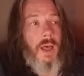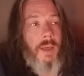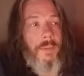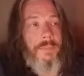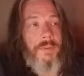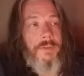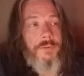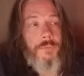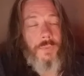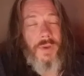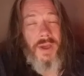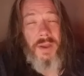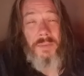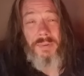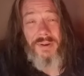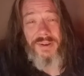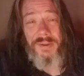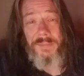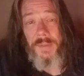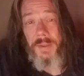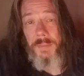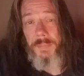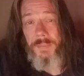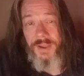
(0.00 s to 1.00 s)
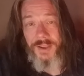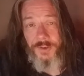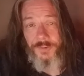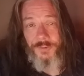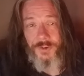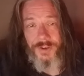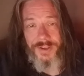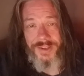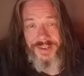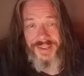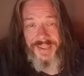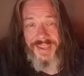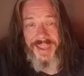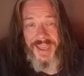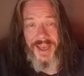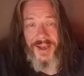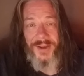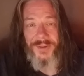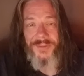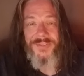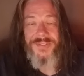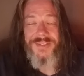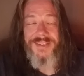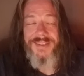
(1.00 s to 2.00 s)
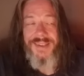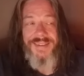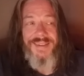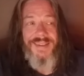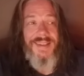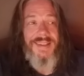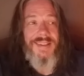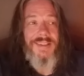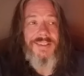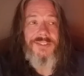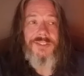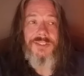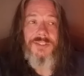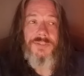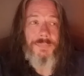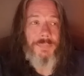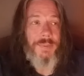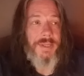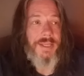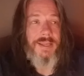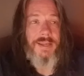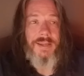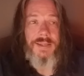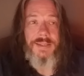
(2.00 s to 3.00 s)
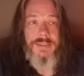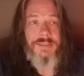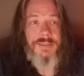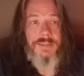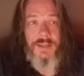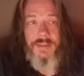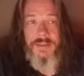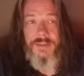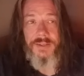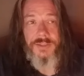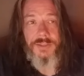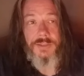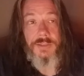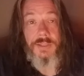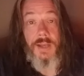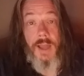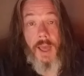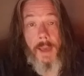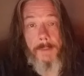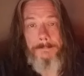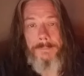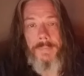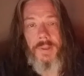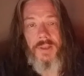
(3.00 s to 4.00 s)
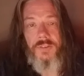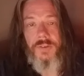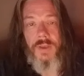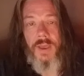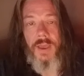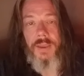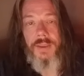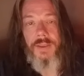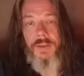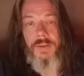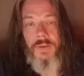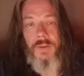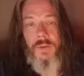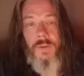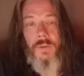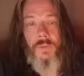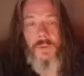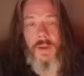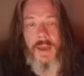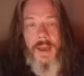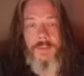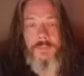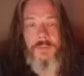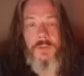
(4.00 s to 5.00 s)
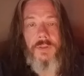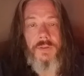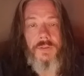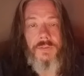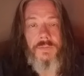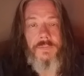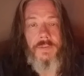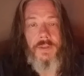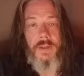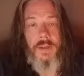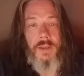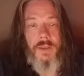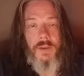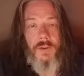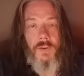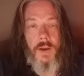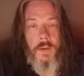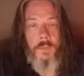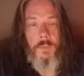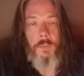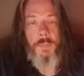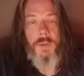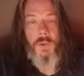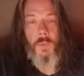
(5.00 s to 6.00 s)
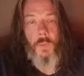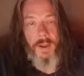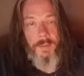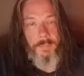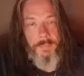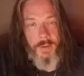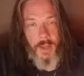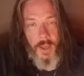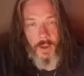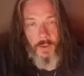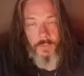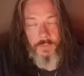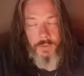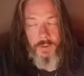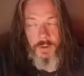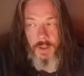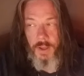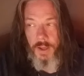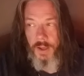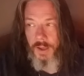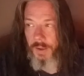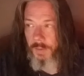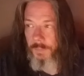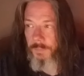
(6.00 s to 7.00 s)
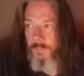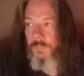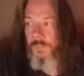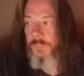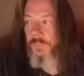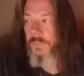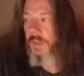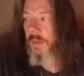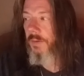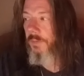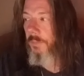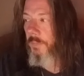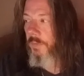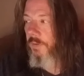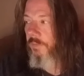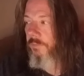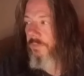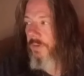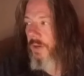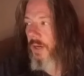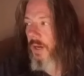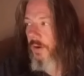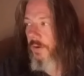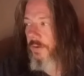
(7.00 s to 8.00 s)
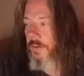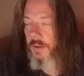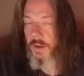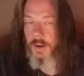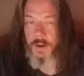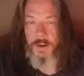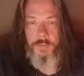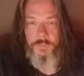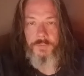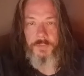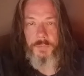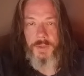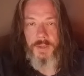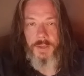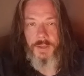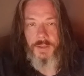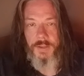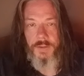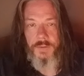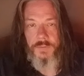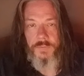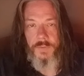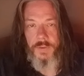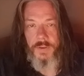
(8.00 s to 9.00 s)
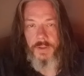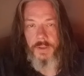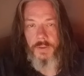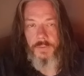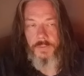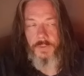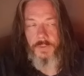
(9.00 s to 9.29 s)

That's why I bring up my Patreon account, just because there's not much I can do. After this video, I will be wiped out. I will be very tired after making this video.